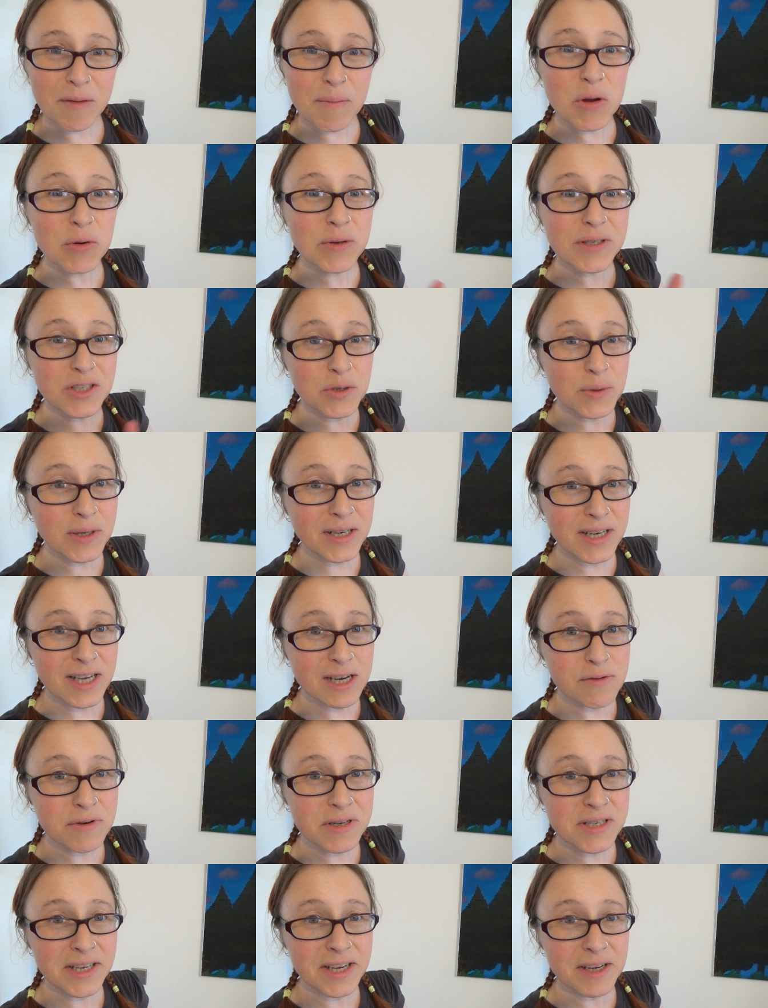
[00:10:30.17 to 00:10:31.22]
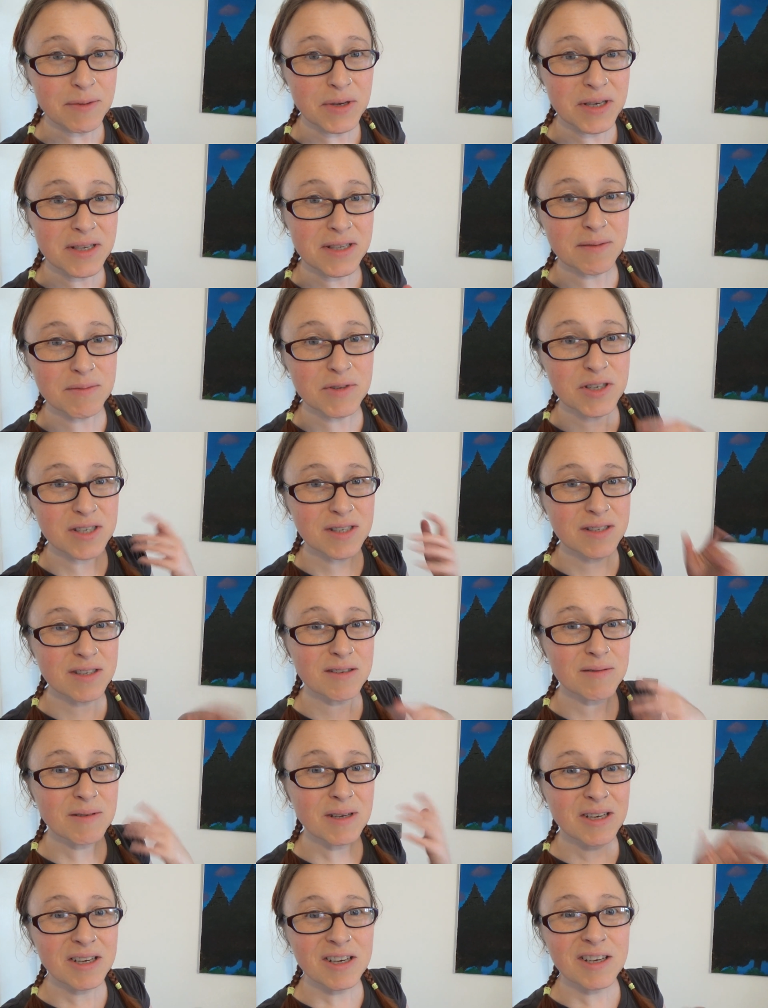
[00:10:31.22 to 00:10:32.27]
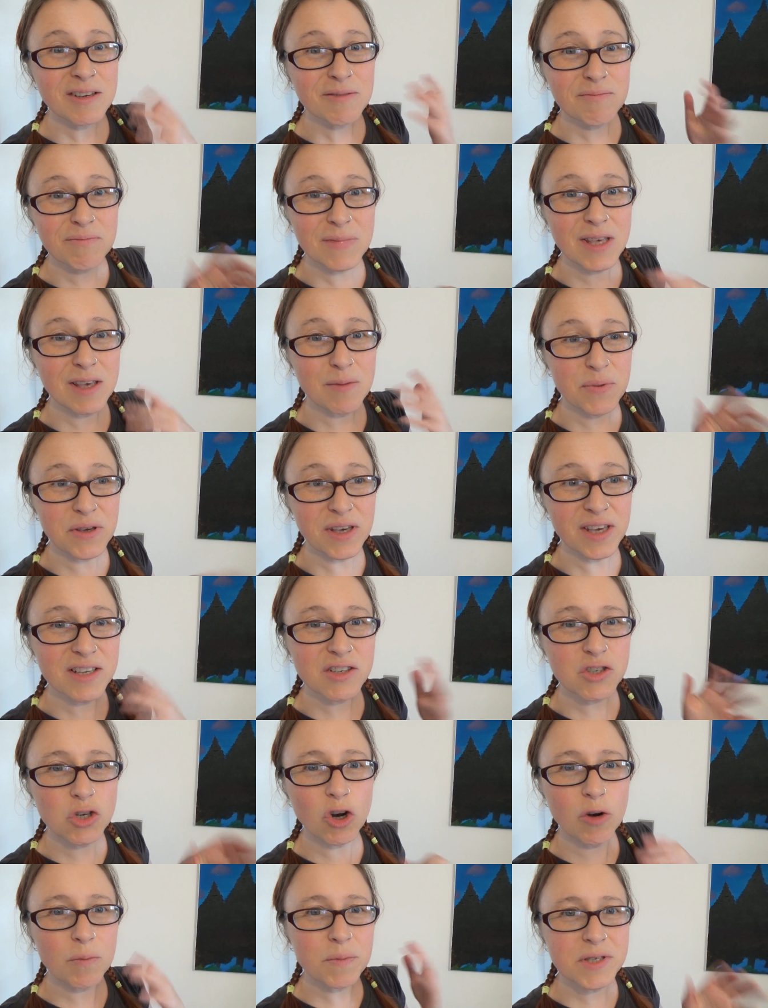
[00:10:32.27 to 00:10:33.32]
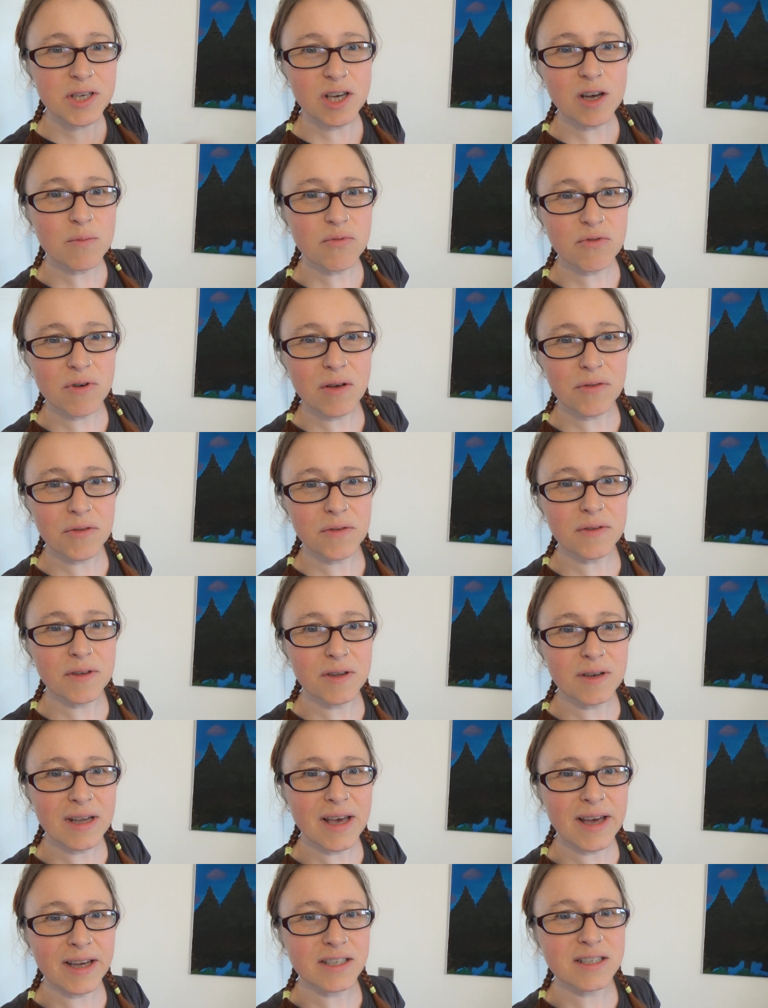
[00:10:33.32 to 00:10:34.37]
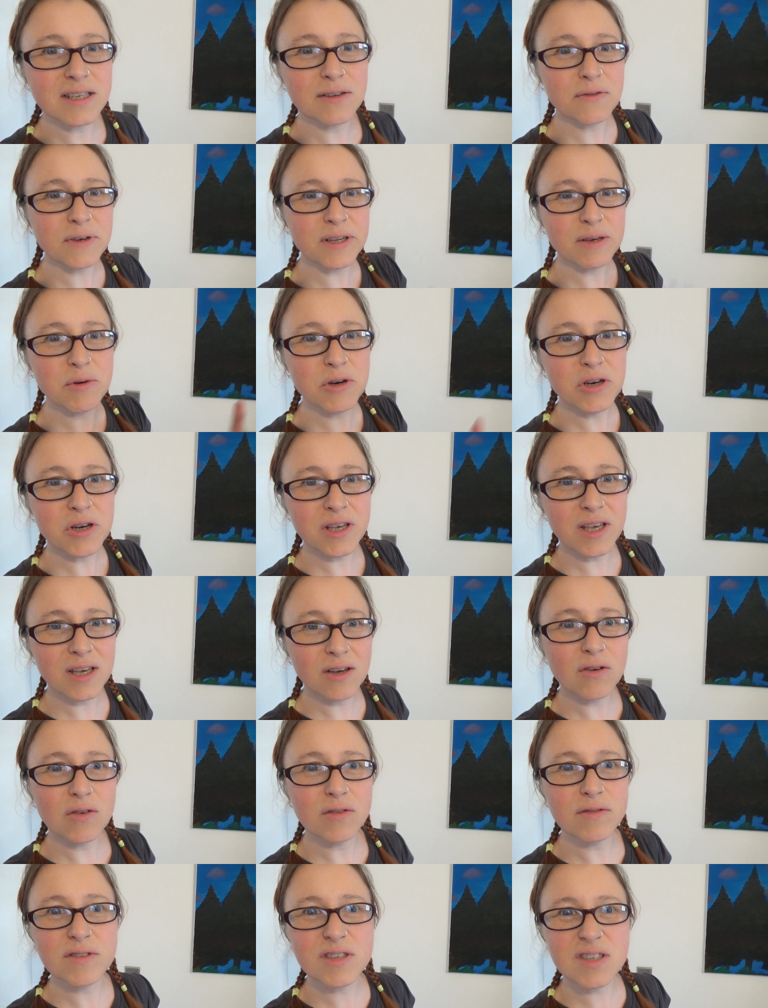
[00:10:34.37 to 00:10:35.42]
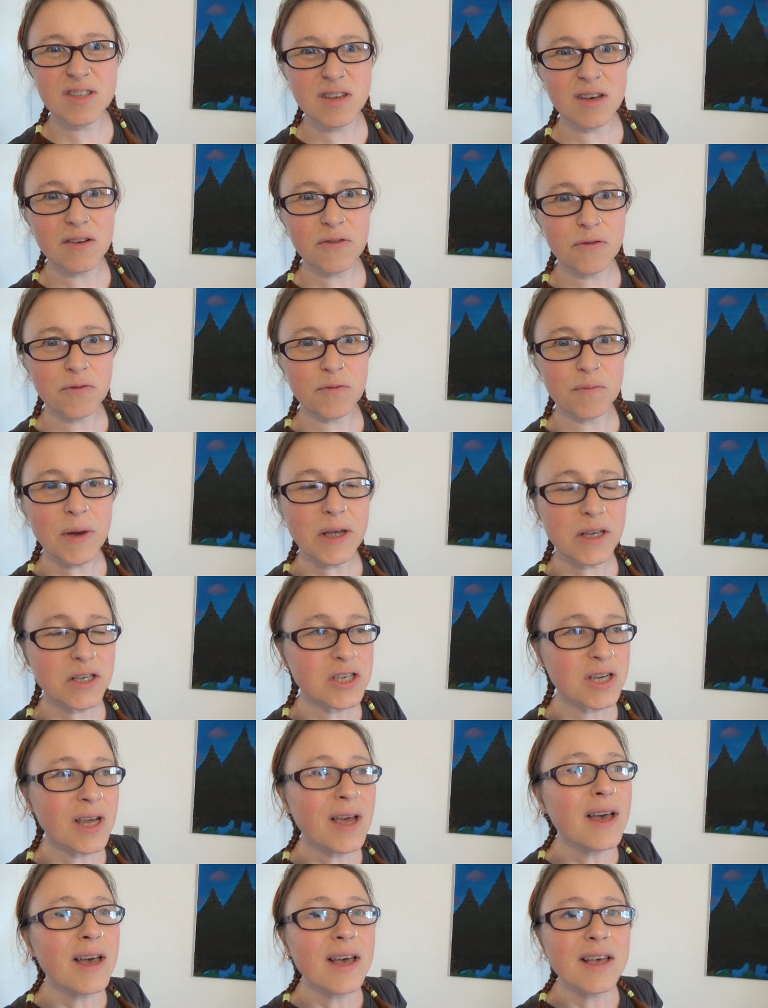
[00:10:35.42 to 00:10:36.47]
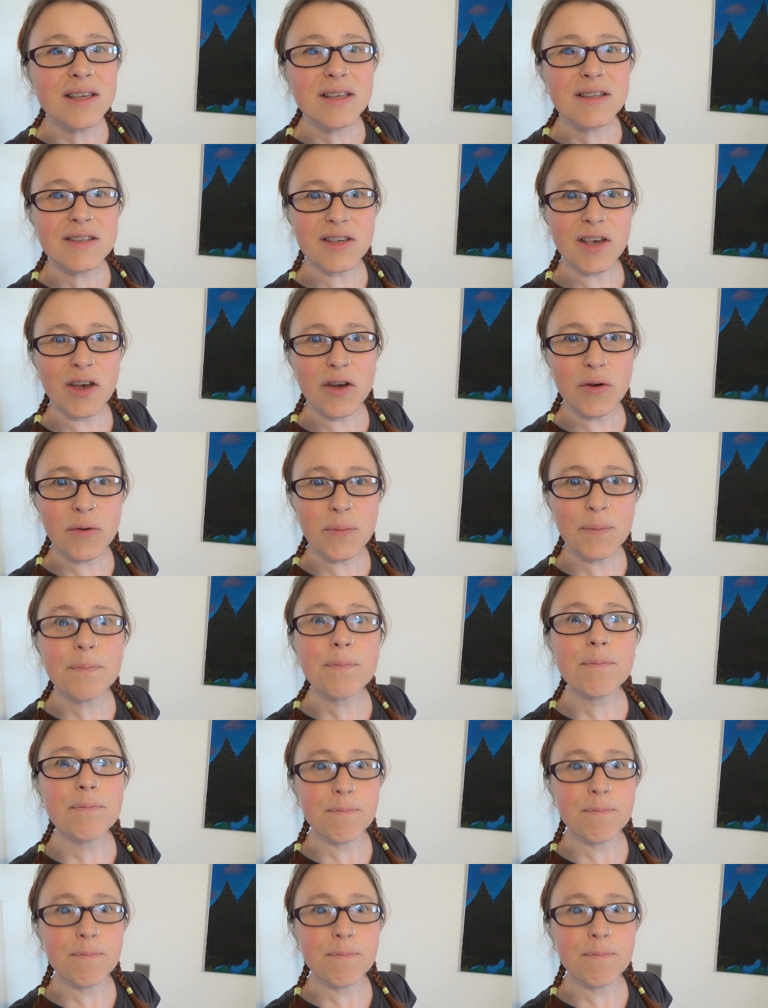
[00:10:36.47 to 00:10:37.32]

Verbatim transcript: I'm only doing an hour a day because I'm just keeping it topped up rather than actively working on stuff much. So